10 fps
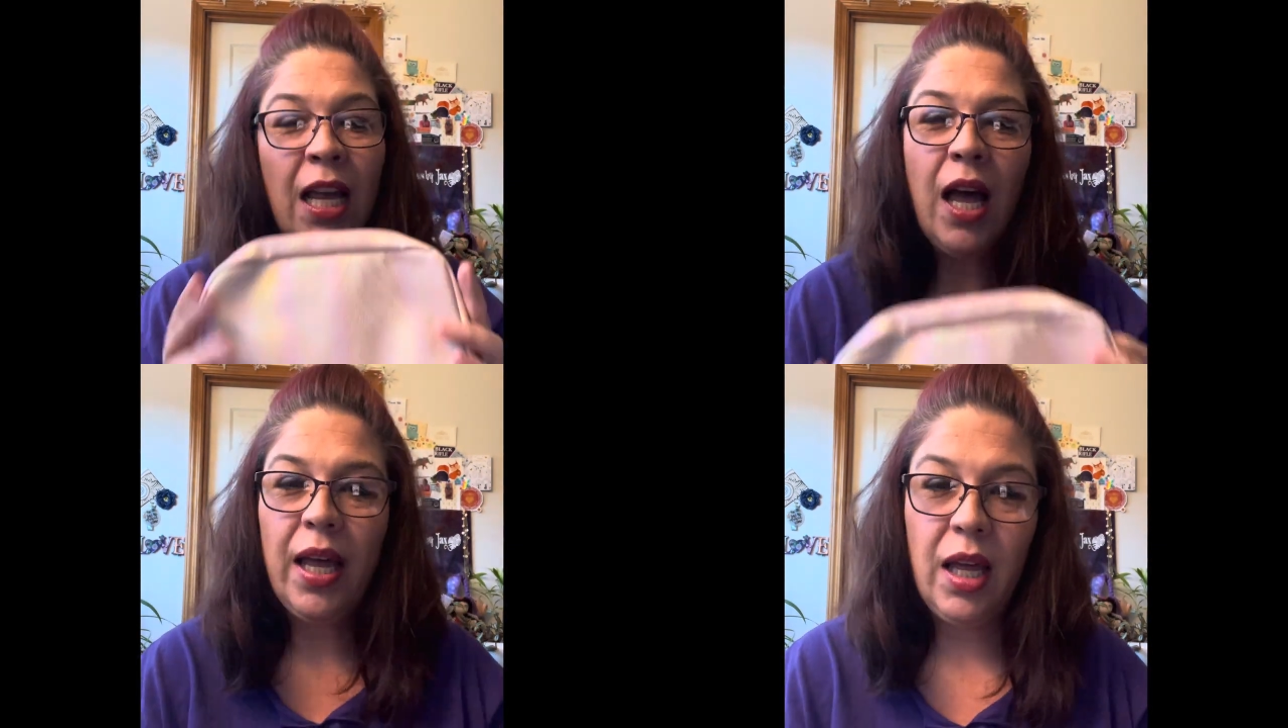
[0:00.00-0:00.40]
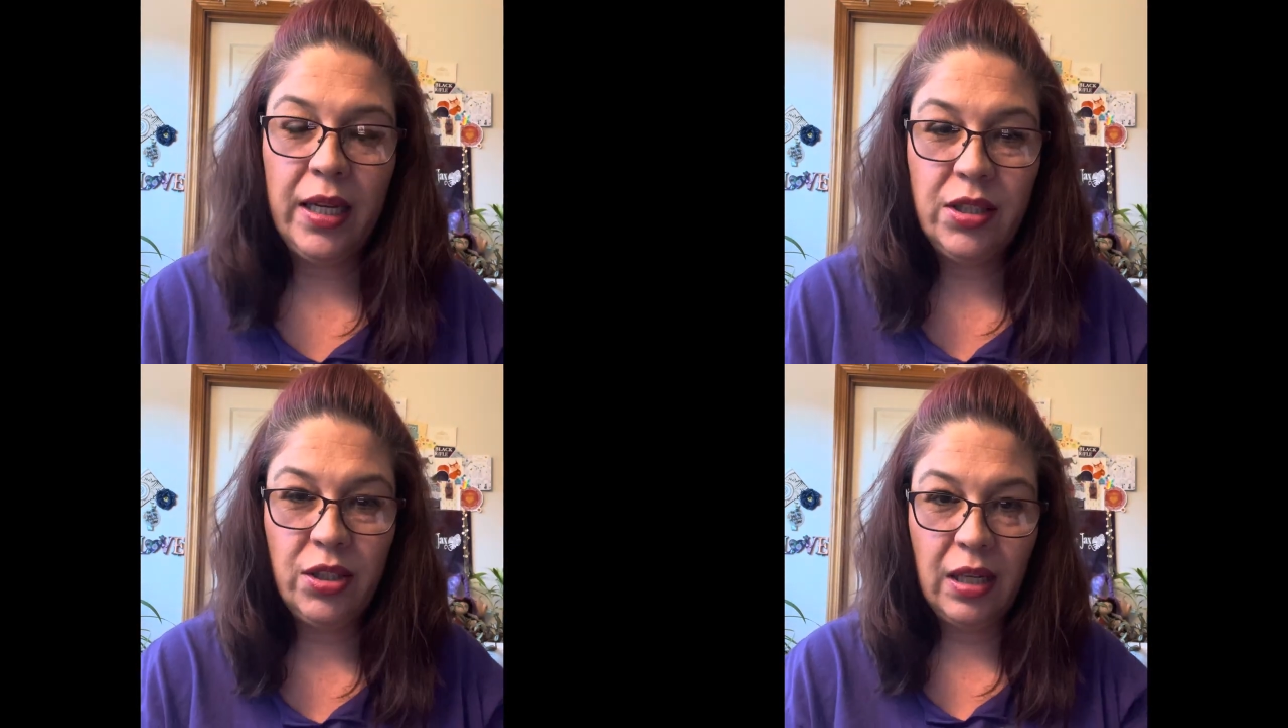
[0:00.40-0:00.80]
I,
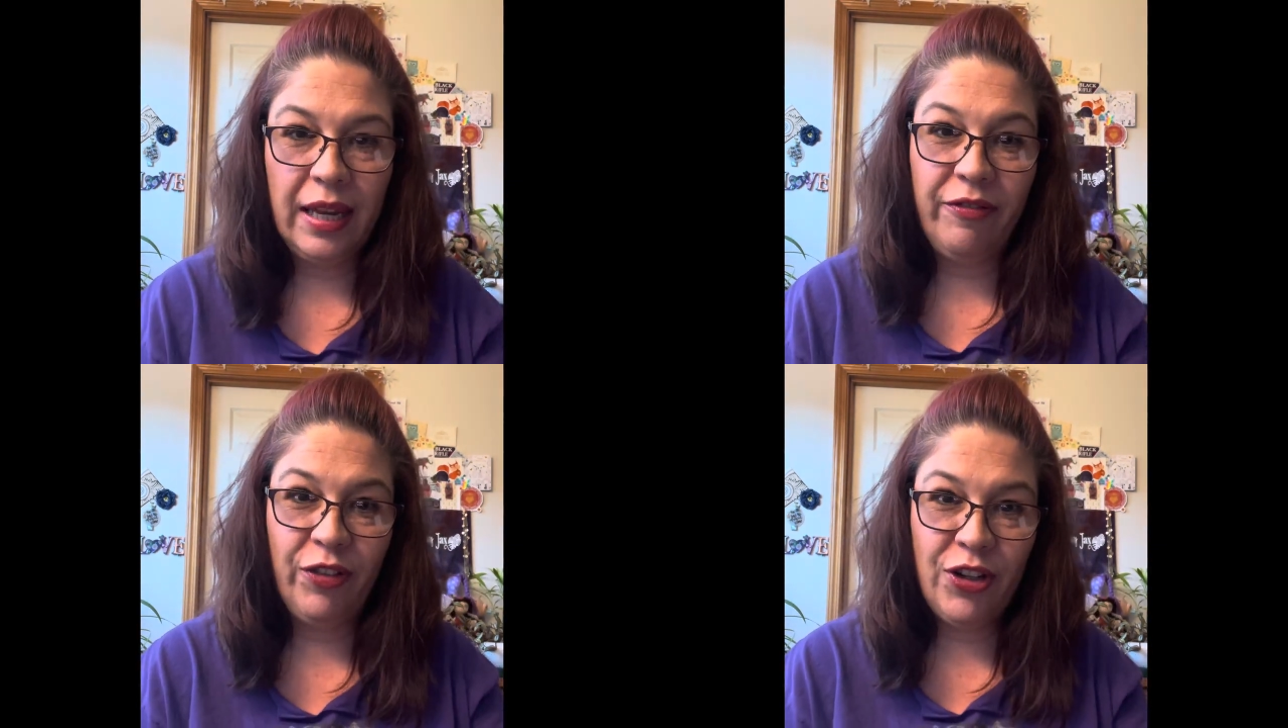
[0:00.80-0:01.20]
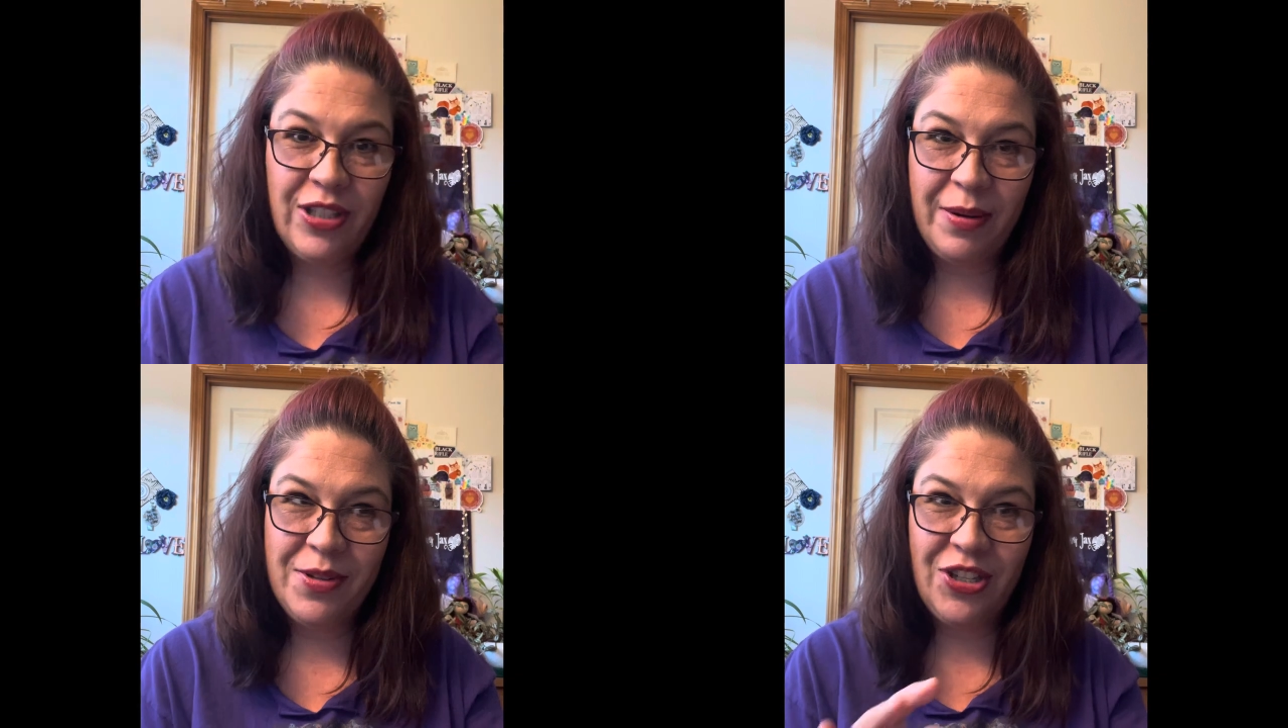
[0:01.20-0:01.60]
I, at first
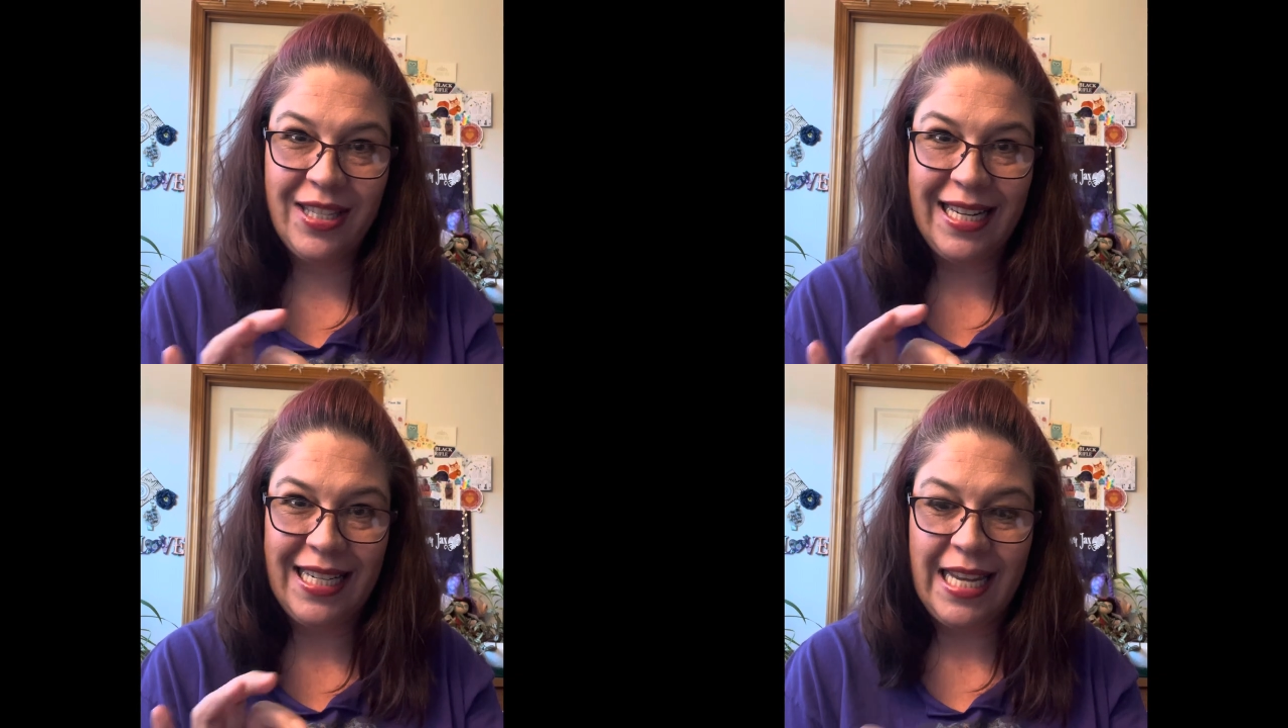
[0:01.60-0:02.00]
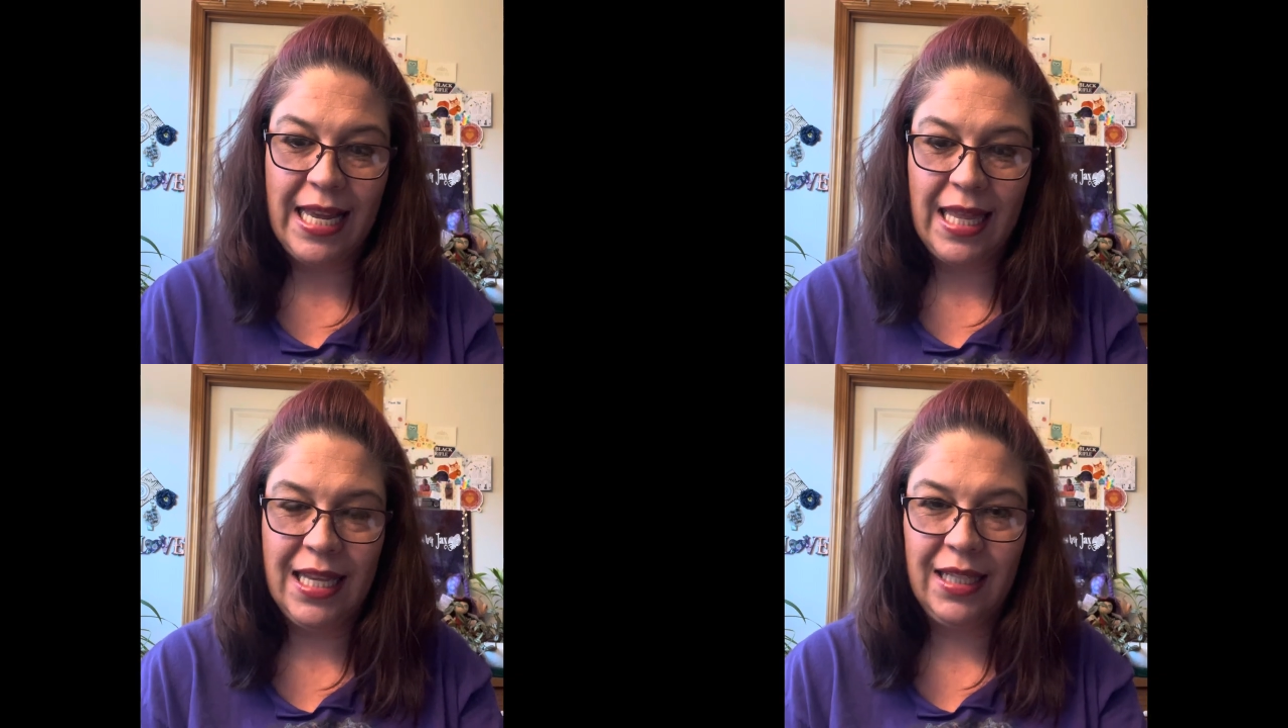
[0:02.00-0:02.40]
I was just going to take
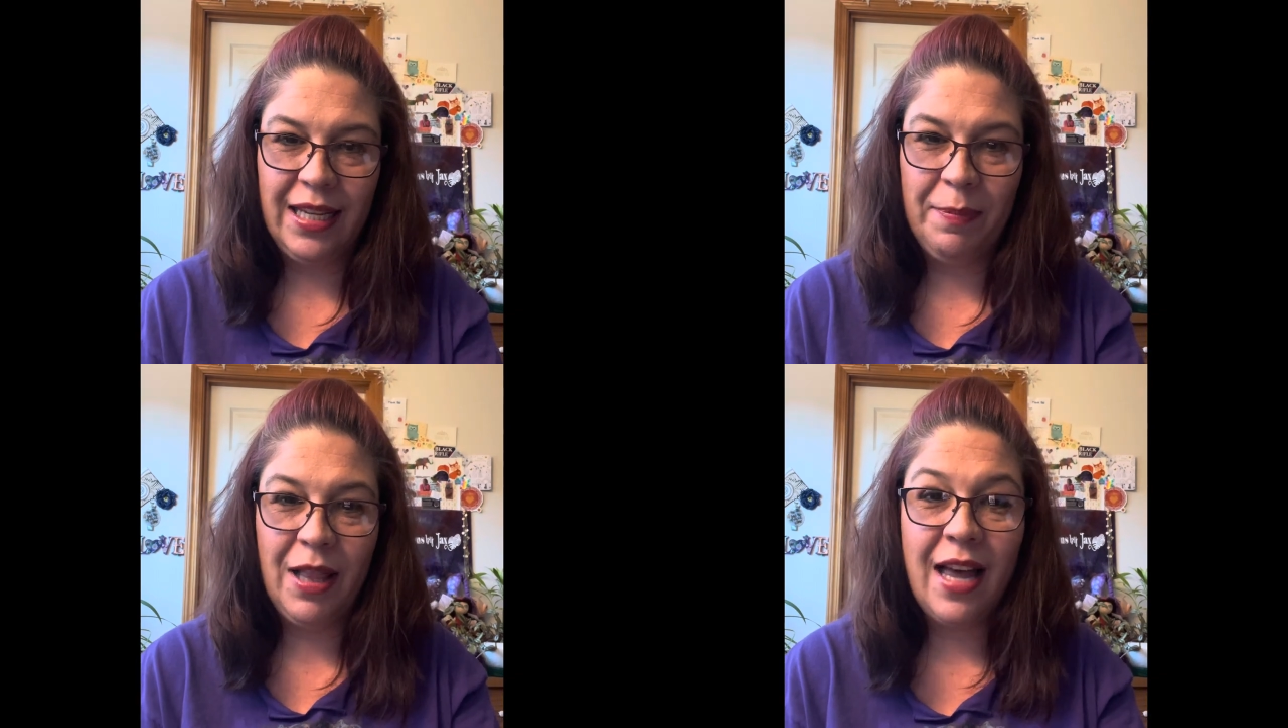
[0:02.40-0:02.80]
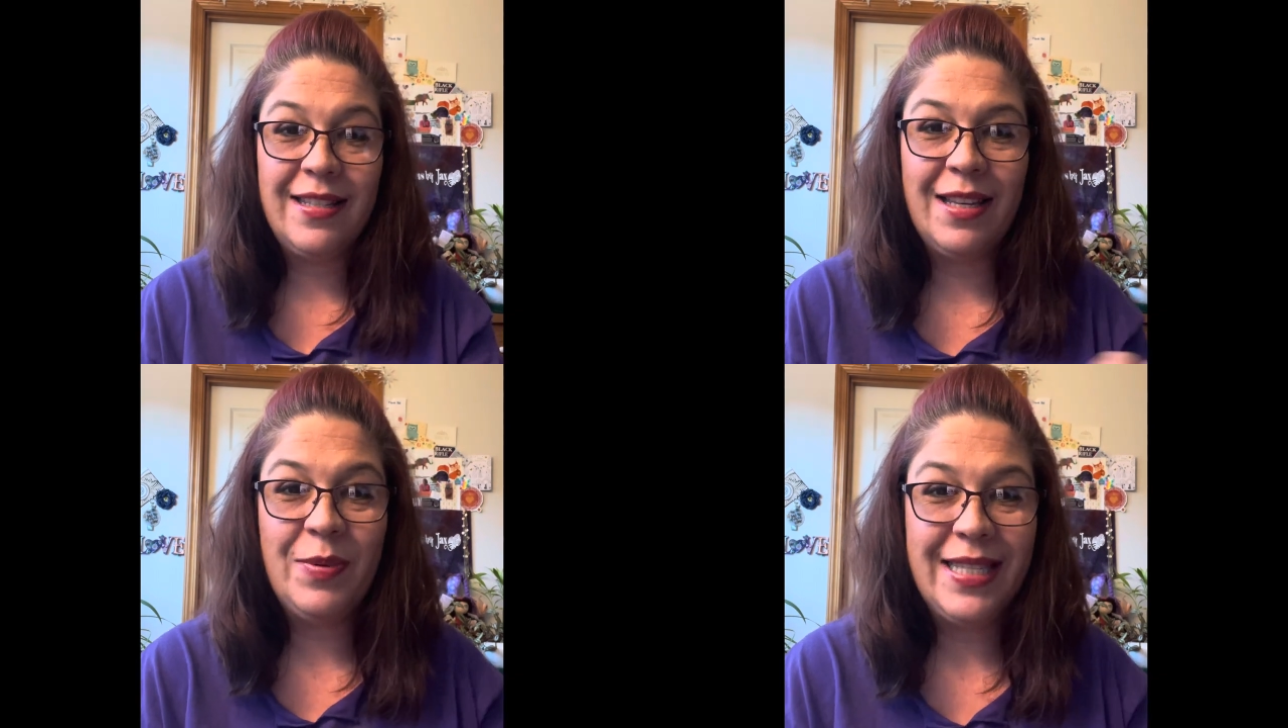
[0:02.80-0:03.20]
the little lip gloss
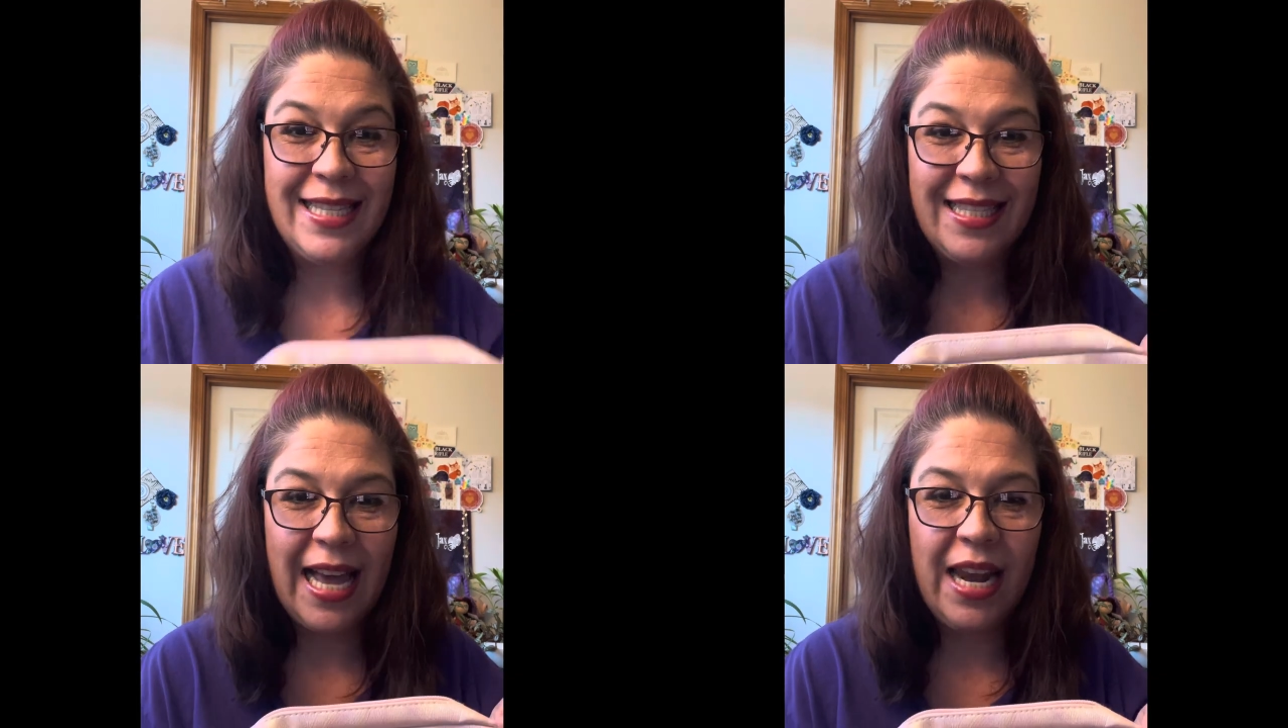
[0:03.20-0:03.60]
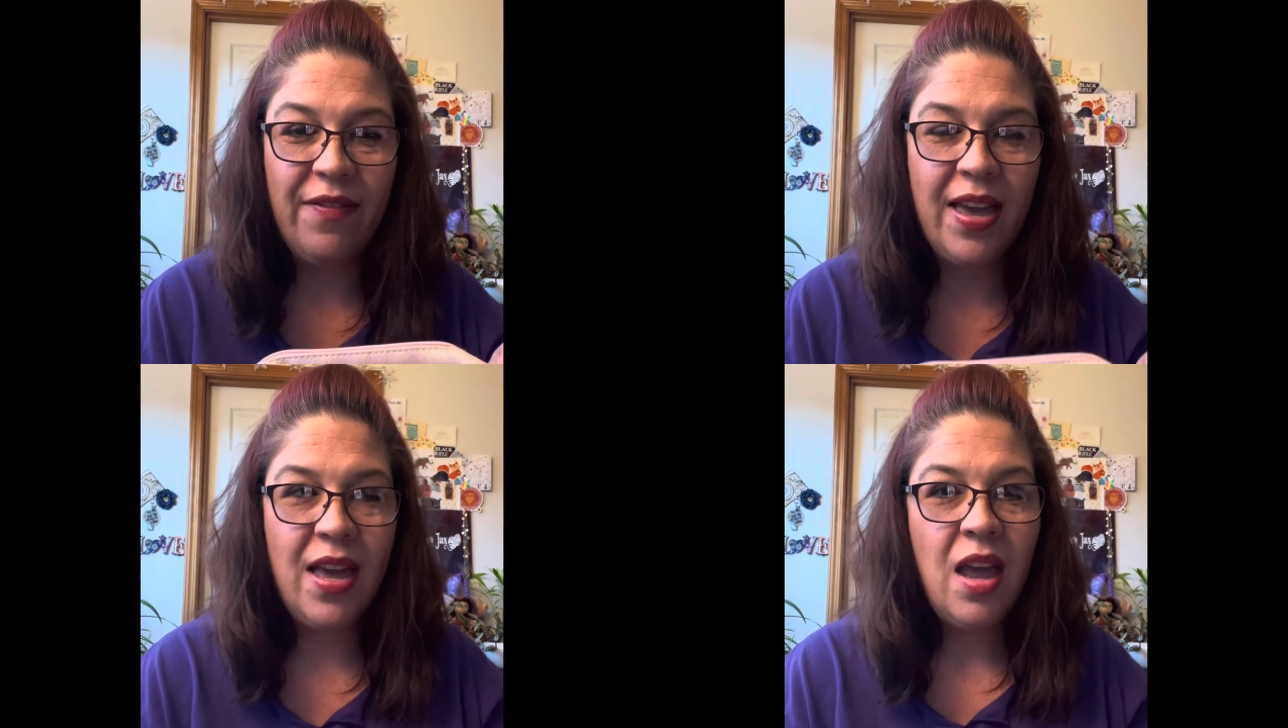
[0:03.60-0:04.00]
that was inside of
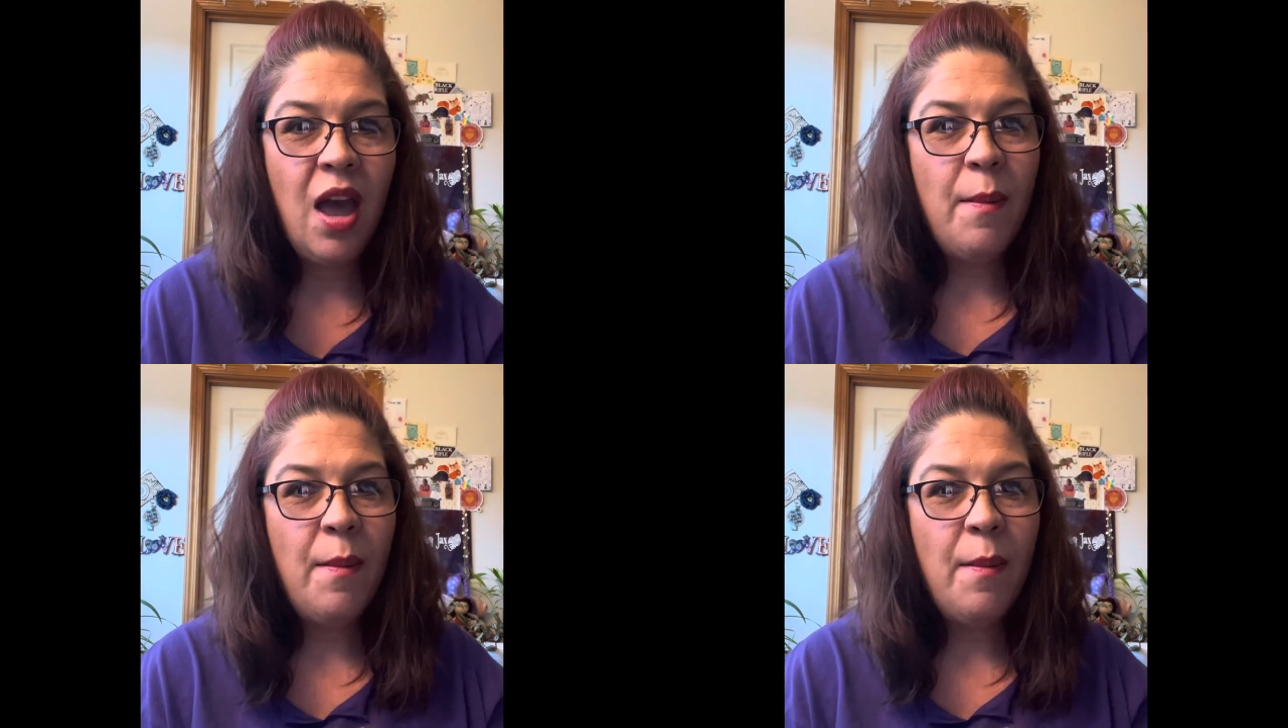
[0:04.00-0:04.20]
it.